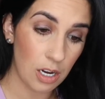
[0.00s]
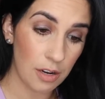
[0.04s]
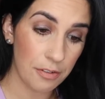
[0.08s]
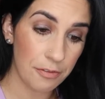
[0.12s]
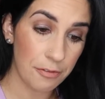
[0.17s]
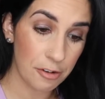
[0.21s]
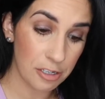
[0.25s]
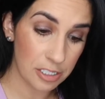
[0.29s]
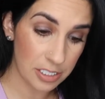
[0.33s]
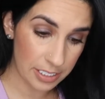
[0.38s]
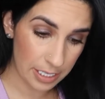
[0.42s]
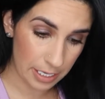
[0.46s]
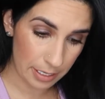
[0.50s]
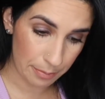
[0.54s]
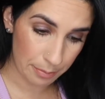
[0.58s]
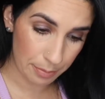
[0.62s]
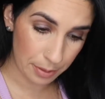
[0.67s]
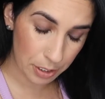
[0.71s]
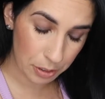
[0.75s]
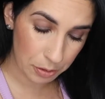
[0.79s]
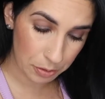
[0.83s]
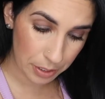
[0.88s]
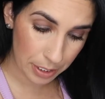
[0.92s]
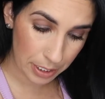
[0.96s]
First Aid
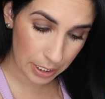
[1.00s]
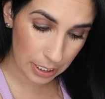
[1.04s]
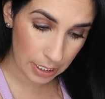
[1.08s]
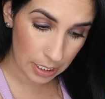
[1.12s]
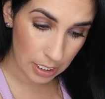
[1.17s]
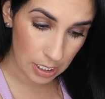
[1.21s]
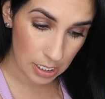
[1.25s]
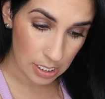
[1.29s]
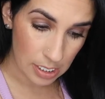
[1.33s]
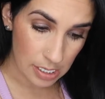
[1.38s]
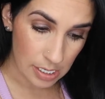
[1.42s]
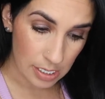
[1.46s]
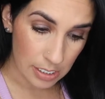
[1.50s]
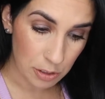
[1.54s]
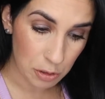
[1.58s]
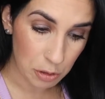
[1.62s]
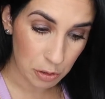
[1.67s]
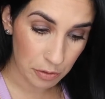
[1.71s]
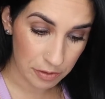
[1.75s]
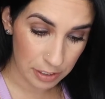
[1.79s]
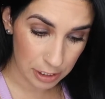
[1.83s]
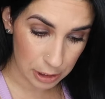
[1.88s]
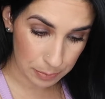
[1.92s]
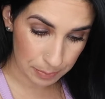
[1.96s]
Beauty,
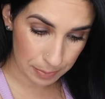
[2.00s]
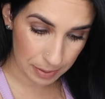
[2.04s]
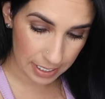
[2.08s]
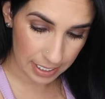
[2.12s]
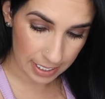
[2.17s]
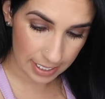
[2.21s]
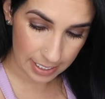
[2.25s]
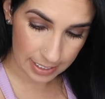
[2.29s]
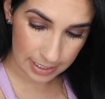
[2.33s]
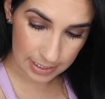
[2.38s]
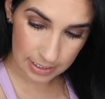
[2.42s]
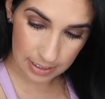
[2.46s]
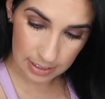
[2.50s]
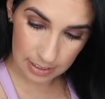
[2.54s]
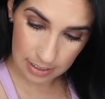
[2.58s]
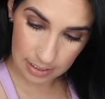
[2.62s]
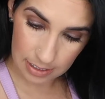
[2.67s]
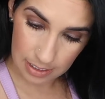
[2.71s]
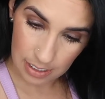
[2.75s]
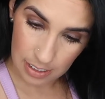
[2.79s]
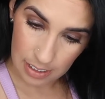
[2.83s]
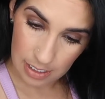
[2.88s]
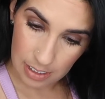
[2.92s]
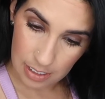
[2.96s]
Juvia's
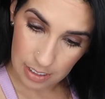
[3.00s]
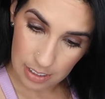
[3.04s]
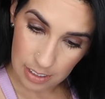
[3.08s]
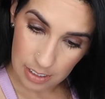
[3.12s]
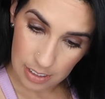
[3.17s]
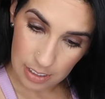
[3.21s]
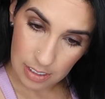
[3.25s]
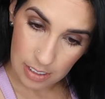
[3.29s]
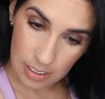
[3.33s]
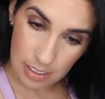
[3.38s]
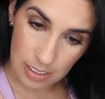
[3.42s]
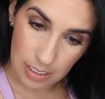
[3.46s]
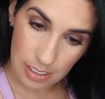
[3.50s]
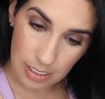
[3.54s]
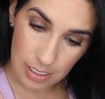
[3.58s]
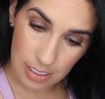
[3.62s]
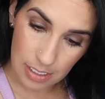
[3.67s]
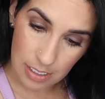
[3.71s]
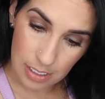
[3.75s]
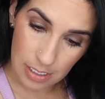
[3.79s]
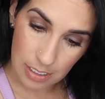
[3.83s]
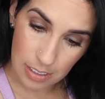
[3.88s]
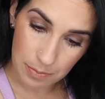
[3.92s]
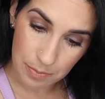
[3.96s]
Place,
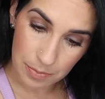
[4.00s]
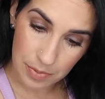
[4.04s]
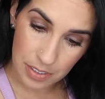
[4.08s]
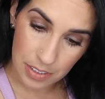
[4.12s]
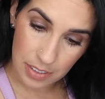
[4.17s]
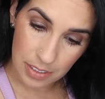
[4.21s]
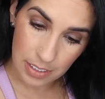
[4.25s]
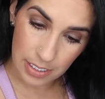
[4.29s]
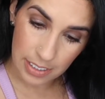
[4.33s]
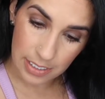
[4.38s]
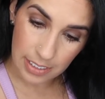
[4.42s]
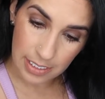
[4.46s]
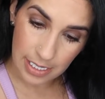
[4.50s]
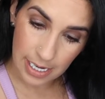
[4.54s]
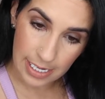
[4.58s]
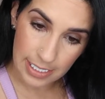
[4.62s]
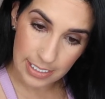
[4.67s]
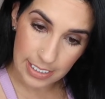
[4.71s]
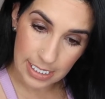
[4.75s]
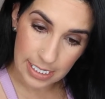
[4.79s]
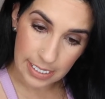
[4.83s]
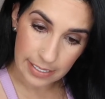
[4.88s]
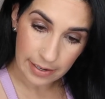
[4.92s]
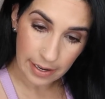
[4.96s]

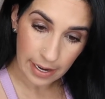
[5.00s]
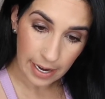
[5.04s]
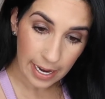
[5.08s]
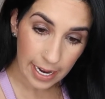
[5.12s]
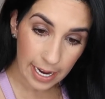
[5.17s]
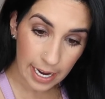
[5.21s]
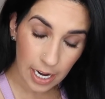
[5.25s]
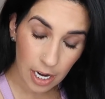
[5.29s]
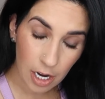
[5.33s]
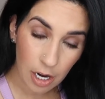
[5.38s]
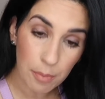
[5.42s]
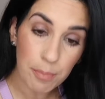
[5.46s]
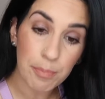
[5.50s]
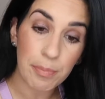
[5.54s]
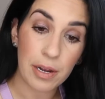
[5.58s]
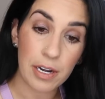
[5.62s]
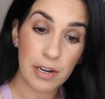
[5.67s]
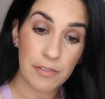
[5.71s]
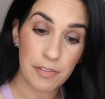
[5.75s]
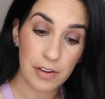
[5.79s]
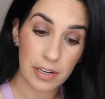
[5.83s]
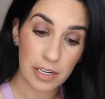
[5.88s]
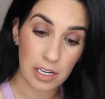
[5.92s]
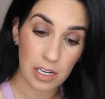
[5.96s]
618 Hair,
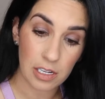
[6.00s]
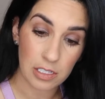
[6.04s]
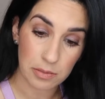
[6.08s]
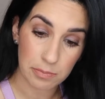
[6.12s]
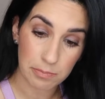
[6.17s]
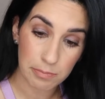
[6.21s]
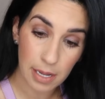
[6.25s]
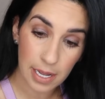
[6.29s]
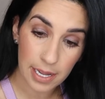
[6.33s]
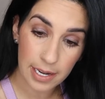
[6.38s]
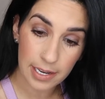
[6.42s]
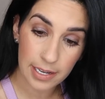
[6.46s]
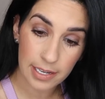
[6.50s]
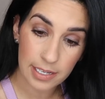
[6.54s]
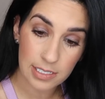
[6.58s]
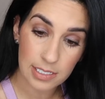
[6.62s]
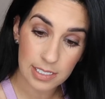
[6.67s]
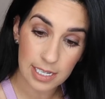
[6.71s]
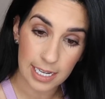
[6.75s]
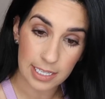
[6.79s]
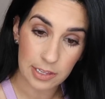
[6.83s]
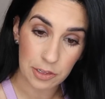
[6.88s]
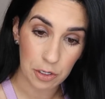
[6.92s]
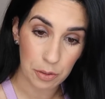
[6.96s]
Benefit Cosmetics,
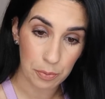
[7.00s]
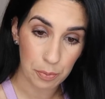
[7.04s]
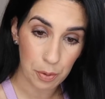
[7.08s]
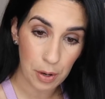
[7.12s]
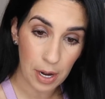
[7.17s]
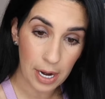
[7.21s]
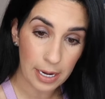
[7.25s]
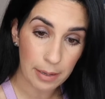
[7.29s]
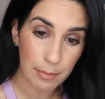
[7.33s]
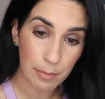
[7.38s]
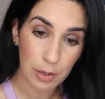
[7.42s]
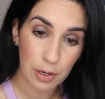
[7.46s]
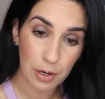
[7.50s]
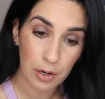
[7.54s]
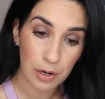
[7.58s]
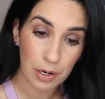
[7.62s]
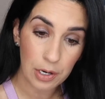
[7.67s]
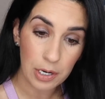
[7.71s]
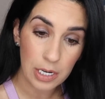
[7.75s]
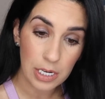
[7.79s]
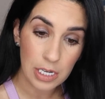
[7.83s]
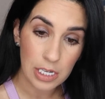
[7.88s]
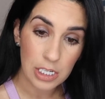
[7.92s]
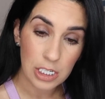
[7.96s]
like their
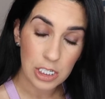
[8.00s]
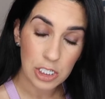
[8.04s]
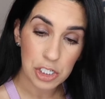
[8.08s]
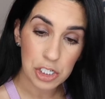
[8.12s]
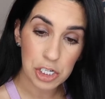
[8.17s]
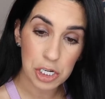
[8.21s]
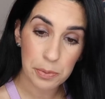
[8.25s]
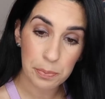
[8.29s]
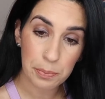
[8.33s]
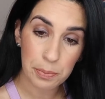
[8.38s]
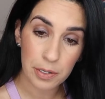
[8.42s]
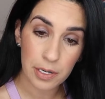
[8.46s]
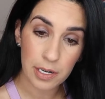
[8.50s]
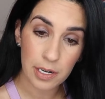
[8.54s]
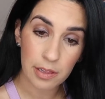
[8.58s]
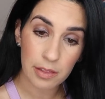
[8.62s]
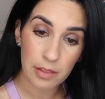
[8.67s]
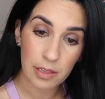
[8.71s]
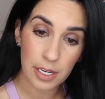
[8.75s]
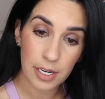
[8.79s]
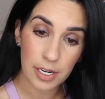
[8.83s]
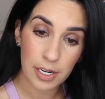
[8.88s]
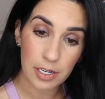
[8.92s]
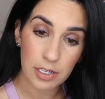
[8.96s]
primer. She put
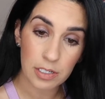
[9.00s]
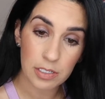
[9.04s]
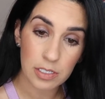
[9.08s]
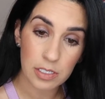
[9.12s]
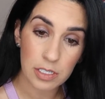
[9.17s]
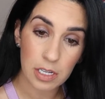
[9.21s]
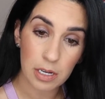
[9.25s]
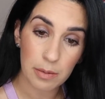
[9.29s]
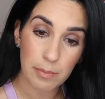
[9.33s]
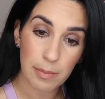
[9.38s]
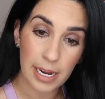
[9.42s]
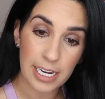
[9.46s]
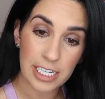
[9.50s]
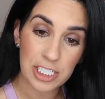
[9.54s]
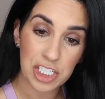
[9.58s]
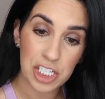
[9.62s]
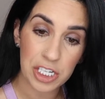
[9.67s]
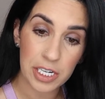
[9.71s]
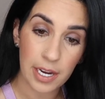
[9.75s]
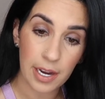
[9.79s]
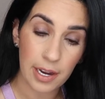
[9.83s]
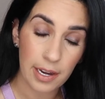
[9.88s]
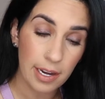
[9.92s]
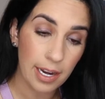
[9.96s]
in there some
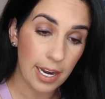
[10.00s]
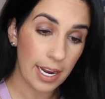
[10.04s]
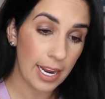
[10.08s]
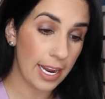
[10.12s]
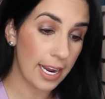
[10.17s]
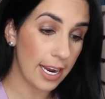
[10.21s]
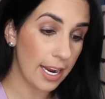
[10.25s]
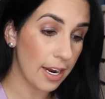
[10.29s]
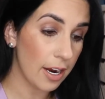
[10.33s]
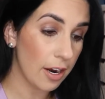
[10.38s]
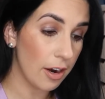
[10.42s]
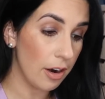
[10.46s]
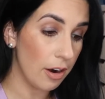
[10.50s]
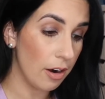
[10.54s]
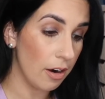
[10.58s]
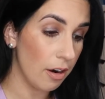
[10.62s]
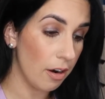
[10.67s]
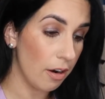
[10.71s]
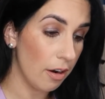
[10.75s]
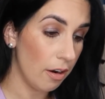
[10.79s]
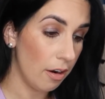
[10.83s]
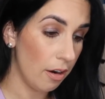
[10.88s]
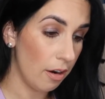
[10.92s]
IGK hair,